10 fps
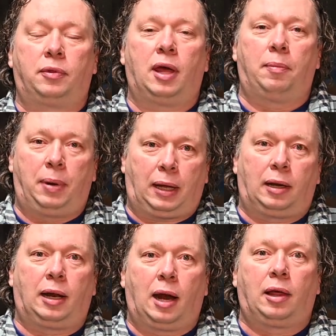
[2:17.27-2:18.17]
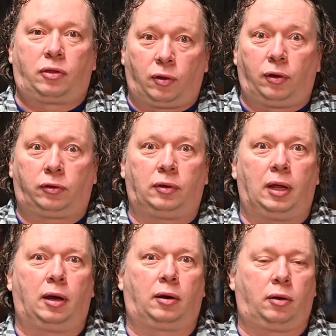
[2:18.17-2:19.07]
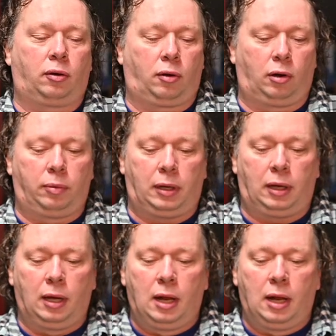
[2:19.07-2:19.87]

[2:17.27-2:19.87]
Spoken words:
they're bigger than I thought they're going to be.